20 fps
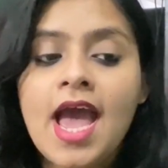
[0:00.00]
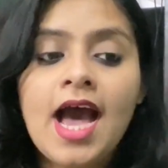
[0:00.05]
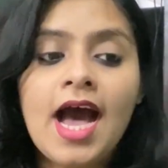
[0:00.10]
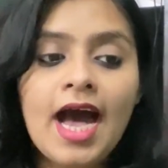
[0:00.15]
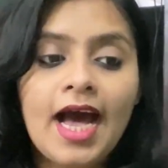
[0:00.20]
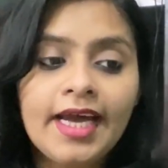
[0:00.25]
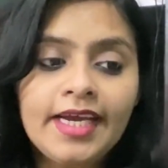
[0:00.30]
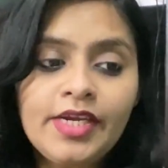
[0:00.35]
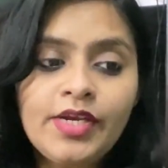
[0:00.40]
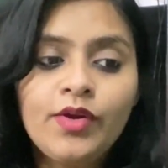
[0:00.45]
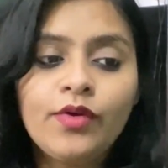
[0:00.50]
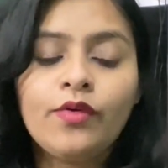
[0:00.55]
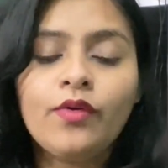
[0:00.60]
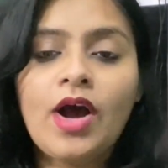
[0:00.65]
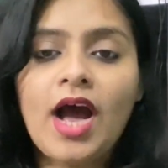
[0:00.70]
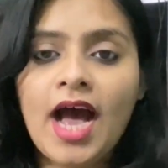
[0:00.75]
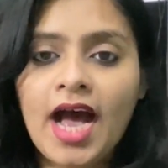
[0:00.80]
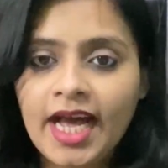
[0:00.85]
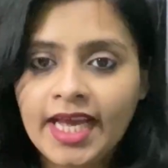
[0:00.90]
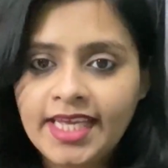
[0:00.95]
I
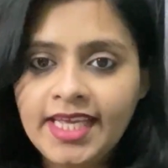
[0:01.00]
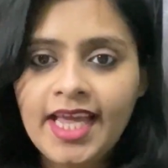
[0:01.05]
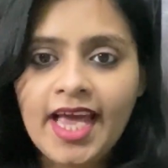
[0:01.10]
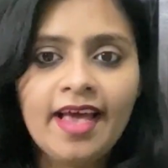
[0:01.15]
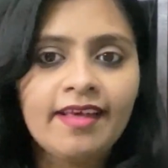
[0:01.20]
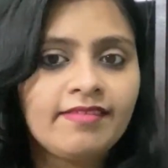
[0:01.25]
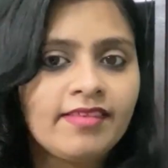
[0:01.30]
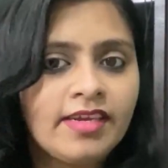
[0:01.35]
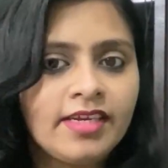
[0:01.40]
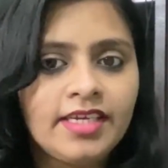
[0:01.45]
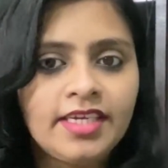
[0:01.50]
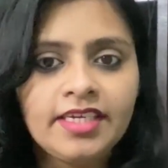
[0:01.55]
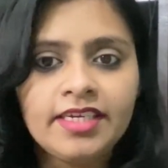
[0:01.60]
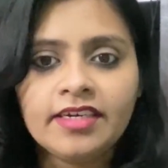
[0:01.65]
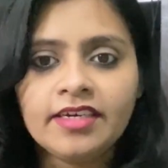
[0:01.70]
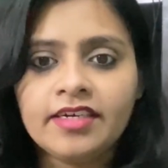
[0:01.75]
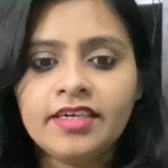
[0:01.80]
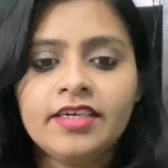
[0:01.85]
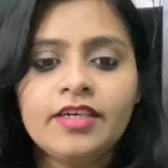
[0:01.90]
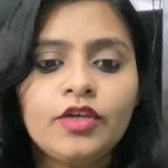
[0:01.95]
know I as a
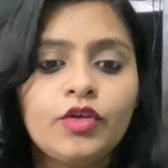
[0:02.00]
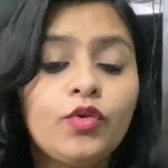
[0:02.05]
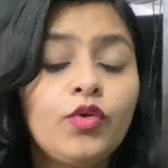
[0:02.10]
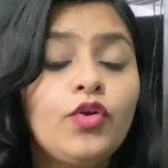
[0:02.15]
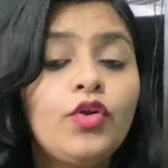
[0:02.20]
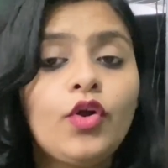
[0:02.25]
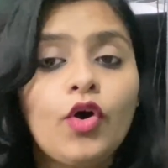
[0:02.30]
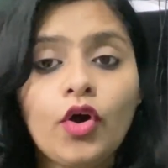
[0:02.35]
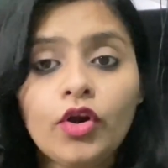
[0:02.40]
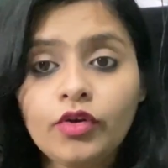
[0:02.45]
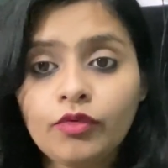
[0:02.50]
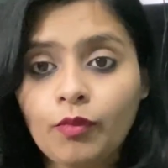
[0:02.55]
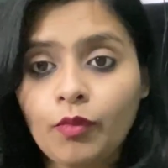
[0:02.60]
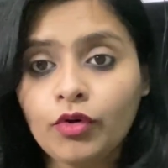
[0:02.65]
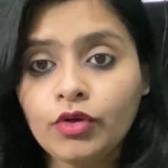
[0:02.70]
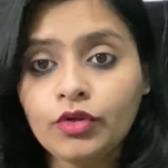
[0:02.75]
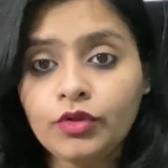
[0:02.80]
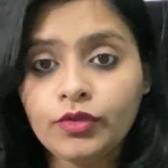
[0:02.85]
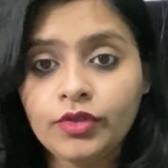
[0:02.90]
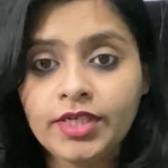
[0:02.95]
reader do not
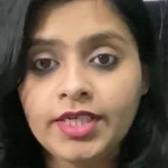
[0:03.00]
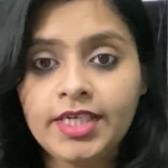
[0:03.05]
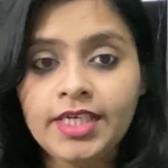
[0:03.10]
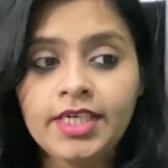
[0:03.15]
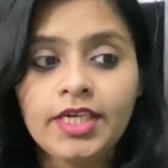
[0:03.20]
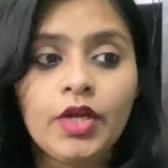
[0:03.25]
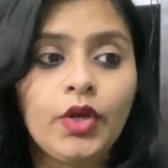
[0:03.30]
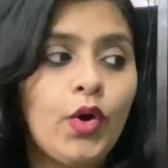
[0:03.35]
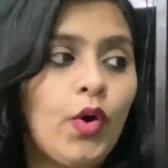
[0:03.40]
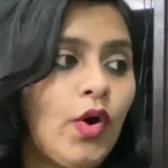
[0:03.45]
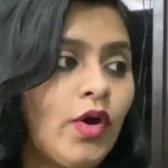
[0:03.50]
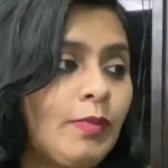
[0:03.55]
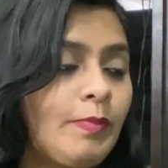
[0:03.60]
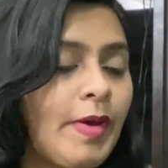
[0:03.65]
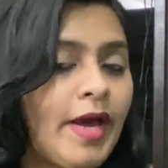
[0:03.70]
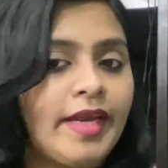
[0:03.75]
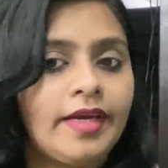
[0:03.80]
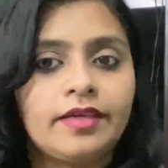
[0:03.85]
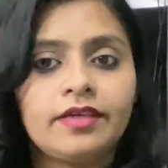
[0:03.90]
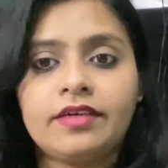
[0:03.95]
want to read long
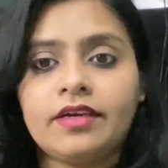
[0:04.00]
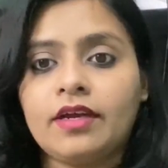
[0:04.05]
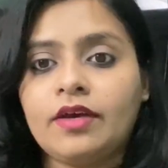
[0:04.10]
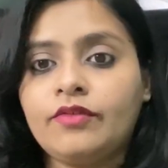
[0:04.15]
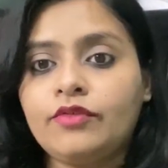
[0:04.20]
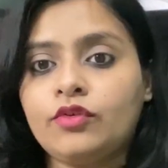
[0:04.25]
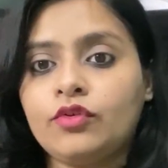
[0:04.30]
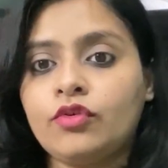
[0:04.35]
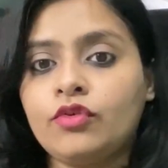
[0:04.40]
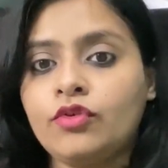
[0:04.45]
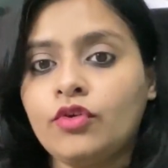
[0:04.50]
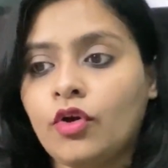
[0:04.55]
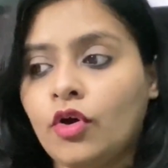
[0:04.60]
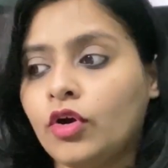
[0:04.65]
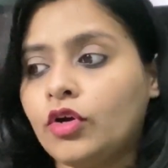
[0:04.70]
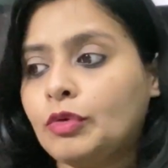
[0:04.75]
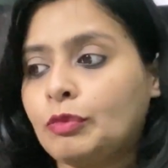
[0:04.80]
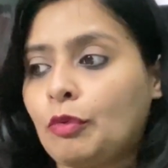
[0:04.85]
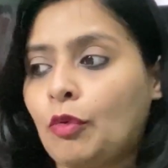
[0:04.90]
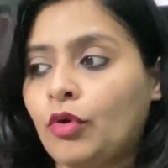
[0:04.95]
paragraphs, do
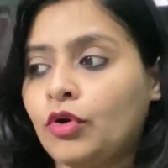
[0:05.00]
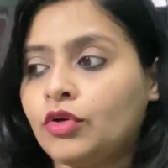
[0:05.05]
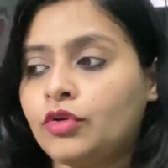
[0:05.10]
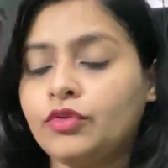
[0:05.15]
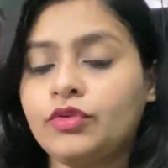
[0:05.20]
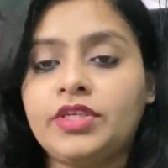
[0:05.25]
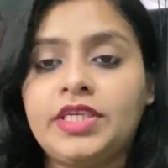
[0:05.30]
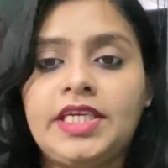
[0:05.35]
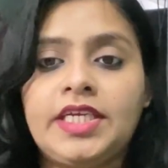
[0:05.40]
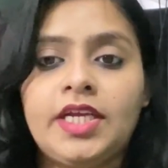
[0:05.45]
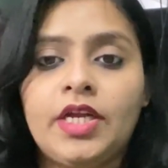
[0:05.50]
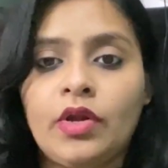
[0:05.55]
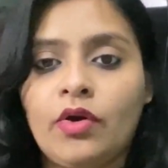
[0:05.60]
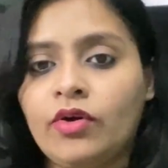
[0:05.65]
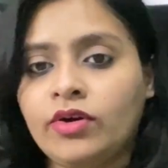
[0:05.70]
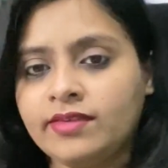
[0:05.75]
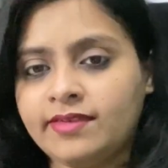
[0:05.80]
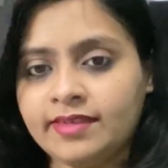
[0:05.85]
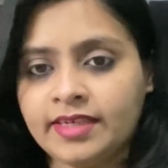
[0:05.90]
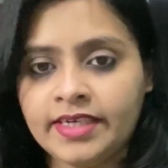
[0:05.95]
not want to read
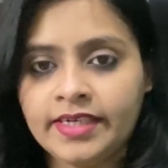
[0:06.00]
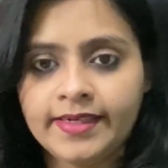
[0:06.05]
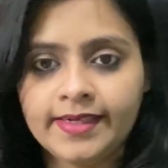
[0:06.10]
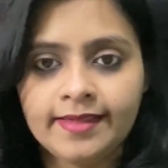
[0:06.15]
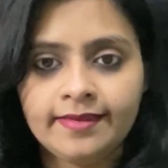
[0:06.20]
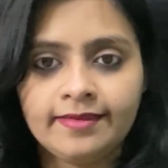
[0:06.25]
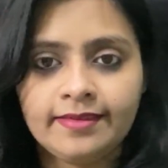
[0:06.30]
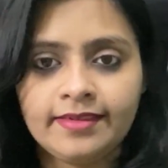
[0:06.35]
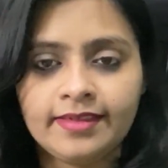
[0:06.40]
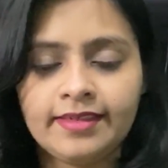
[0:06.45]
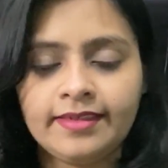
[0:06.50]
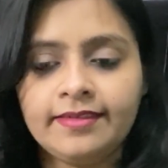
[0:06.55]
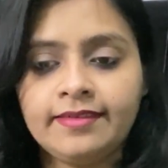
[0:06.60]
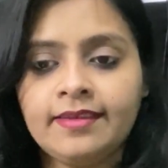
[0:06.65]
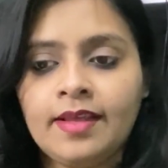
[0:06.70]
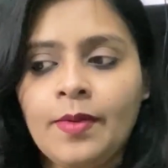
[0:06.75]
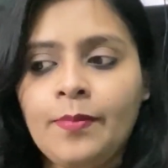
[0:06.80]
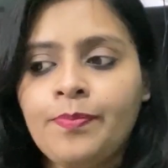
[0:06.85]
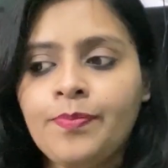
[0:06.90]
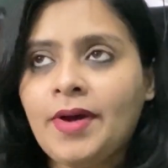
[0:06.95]
long sentences.